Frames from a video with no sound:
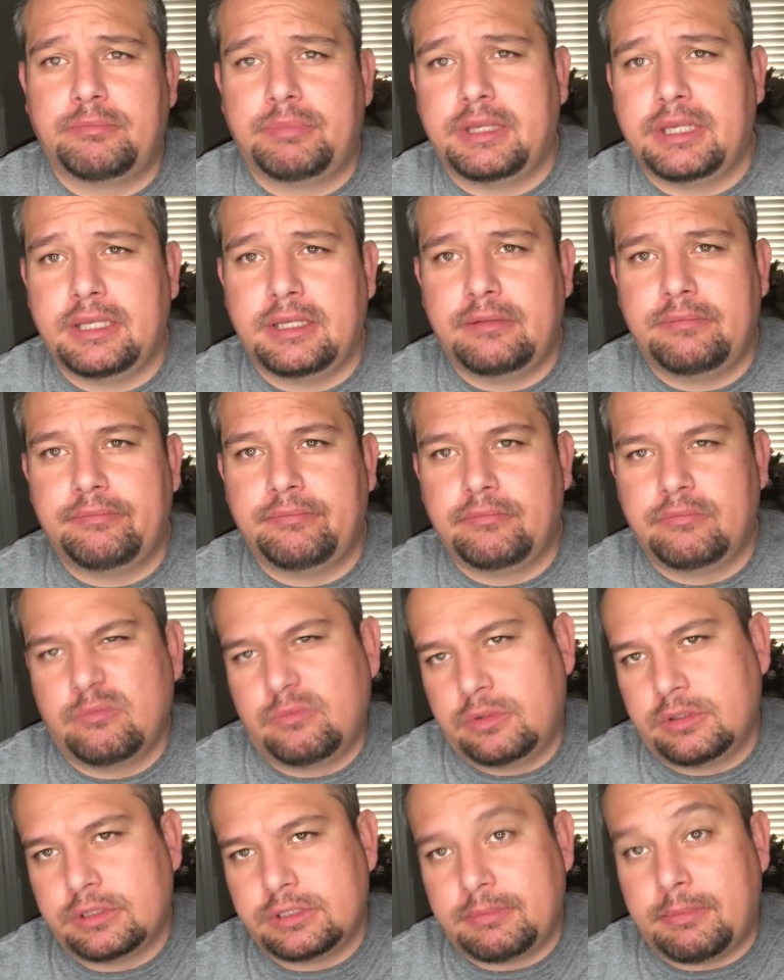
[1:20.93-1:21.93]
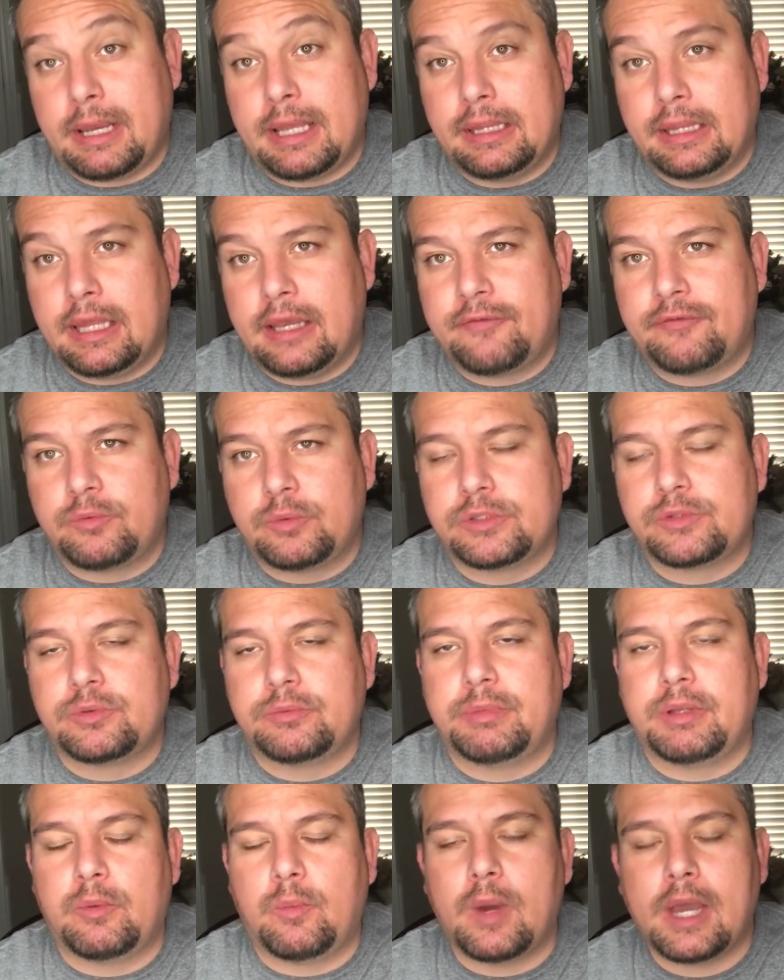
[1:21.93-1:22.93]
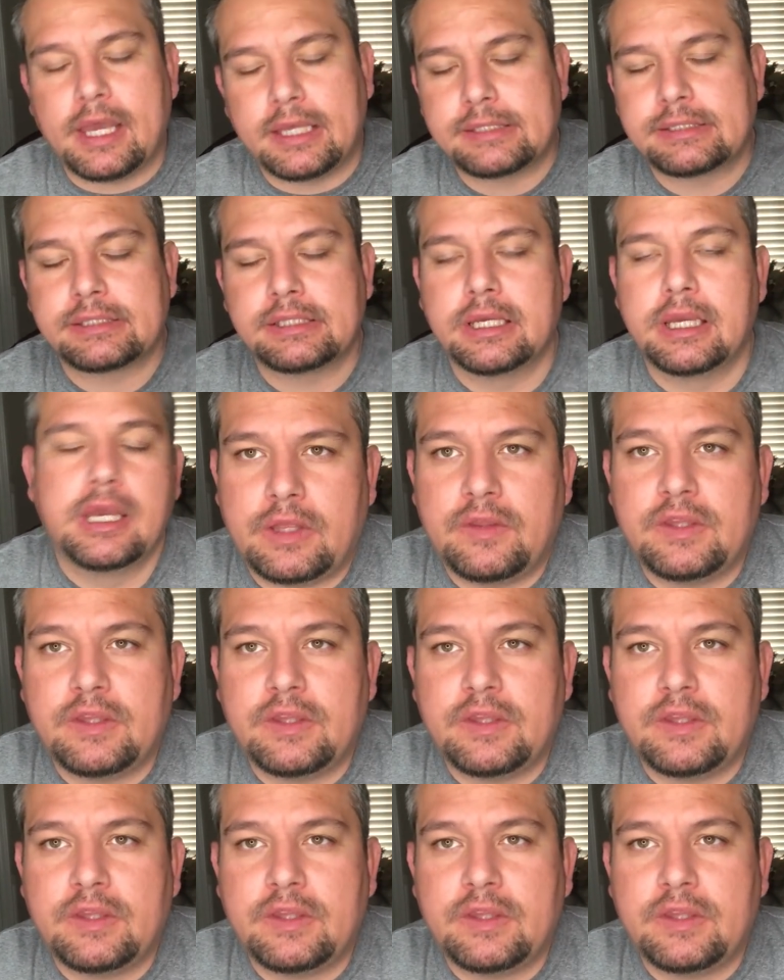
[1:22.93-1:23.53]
be to my left, which would be west.